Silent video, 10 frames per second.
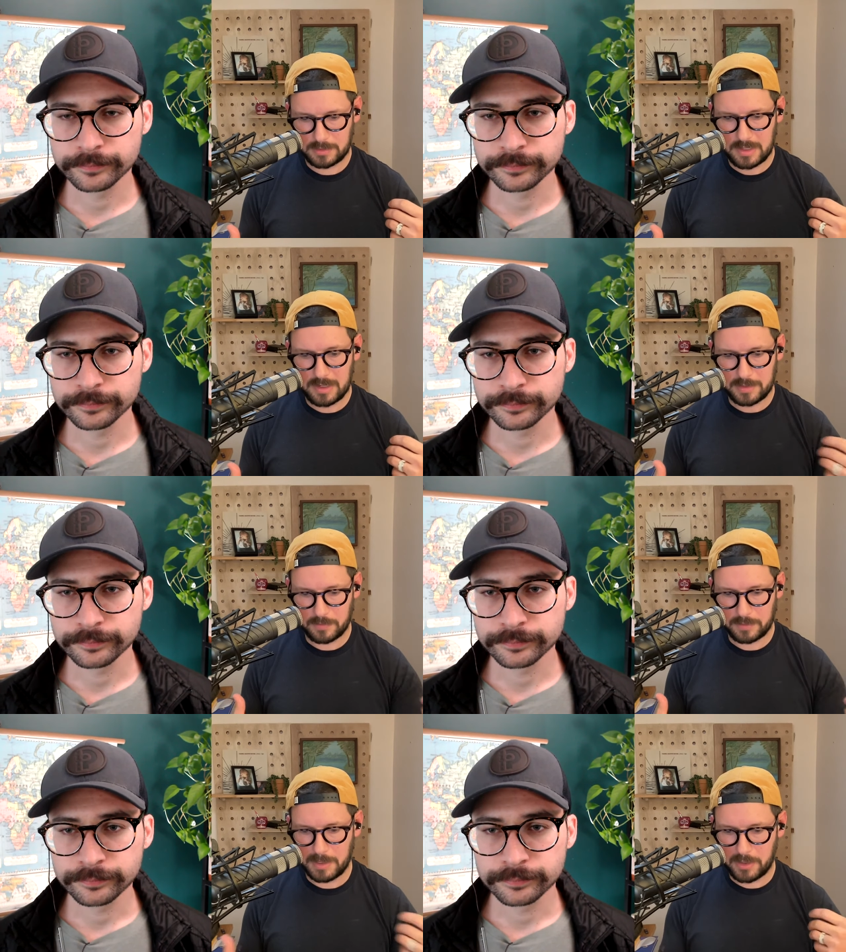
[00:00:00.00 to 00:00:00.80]

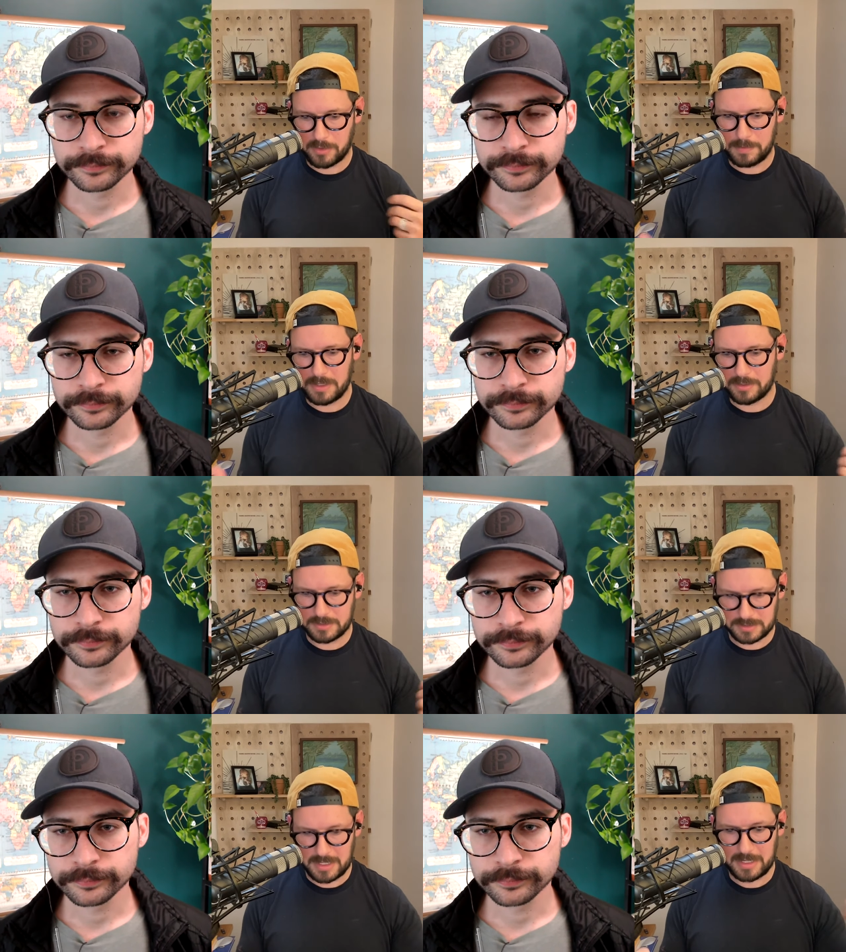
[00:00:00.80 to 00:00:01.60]
Speaker 1: talking with my other
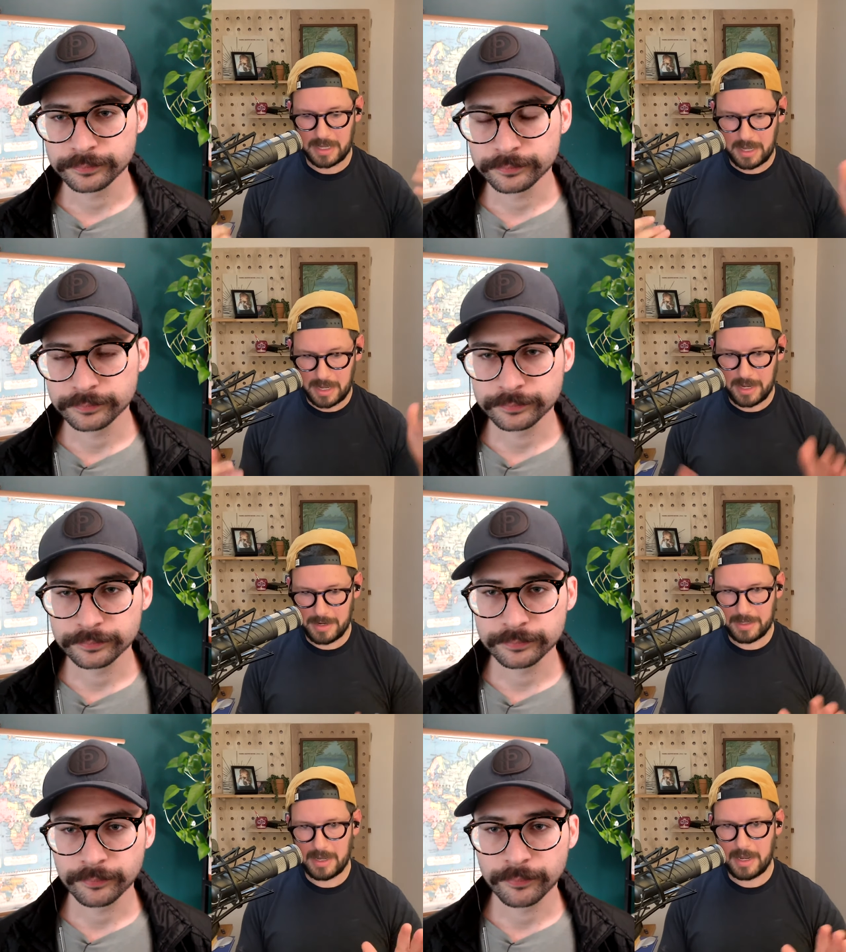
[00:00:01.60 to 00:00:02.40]
peers, like
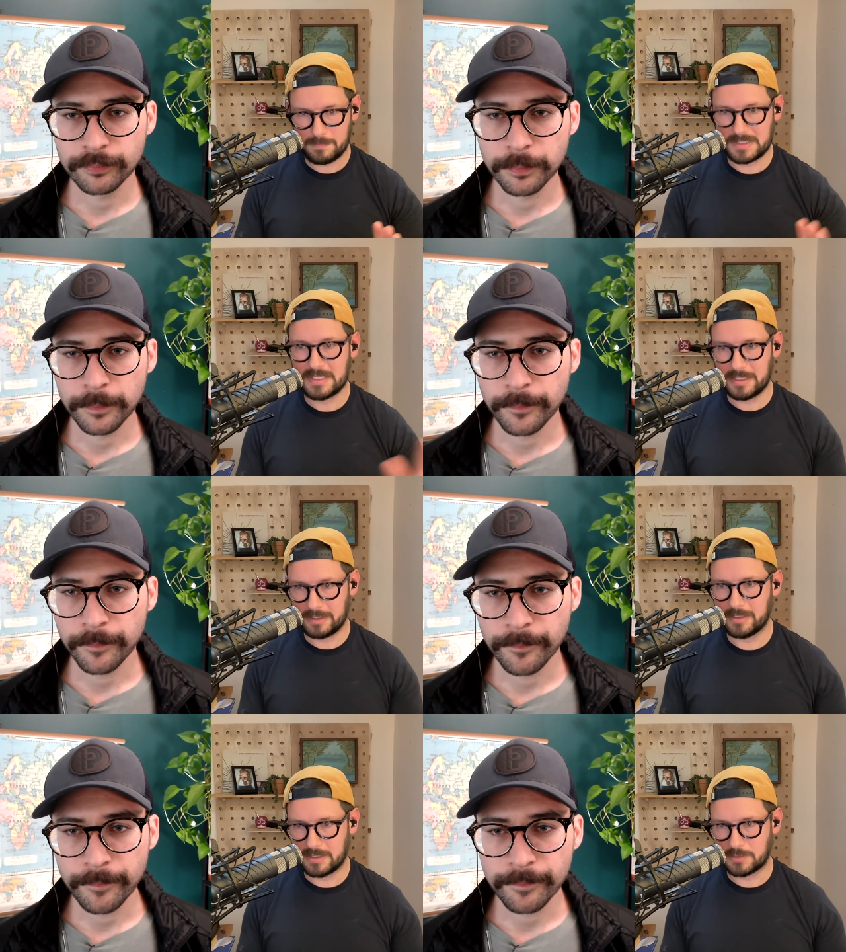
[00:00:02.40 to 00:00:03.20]
I I'm
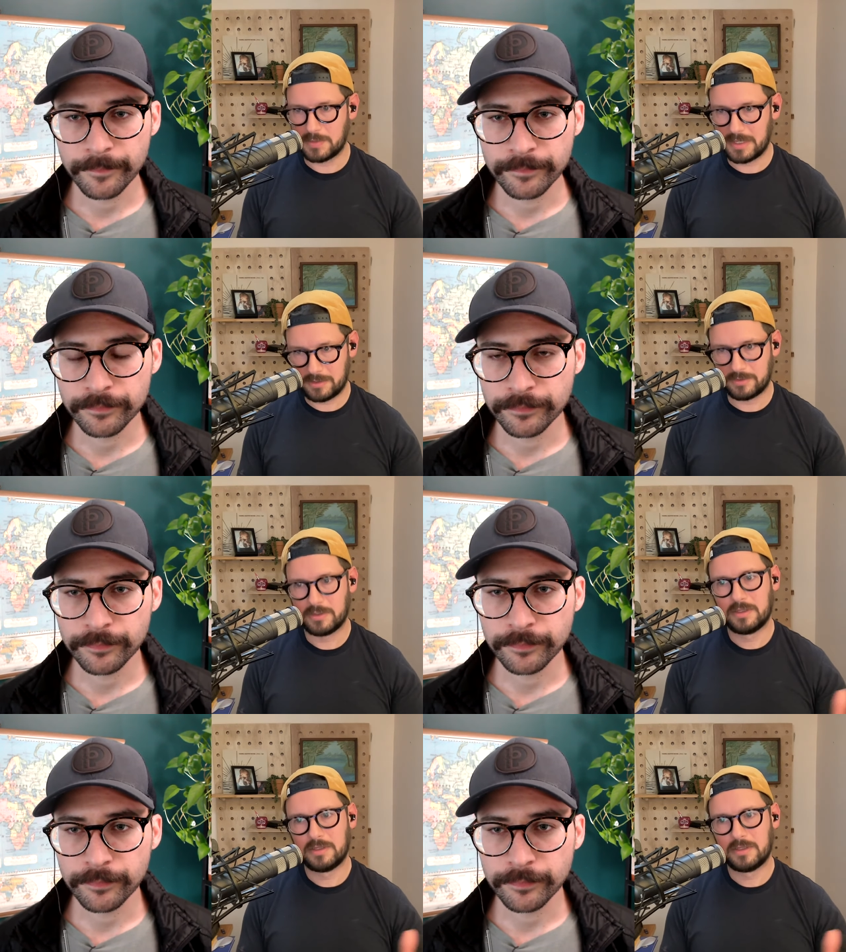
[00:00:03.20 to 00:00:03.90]
seeing it as well